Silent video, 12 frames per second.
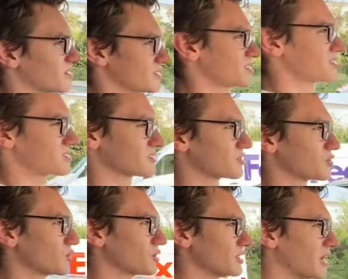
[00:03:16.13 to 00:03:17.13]
it's
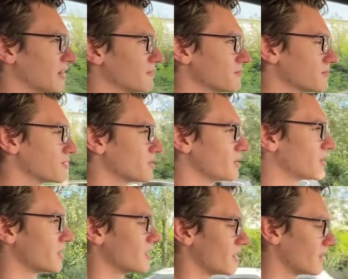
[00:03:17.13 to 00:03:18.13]
good enough.
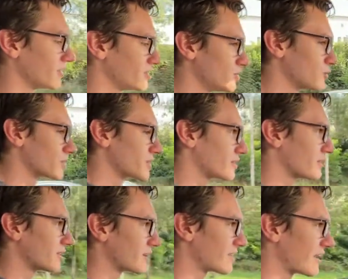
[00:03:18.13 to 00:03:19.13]
You
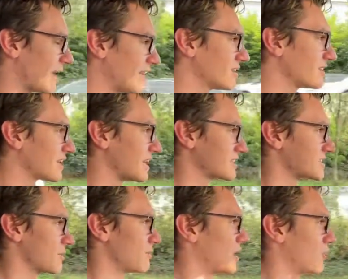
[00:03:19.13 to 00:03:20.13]
can get
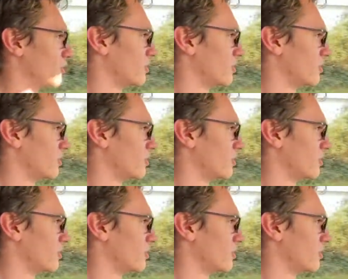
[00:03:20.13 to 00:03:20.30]
some power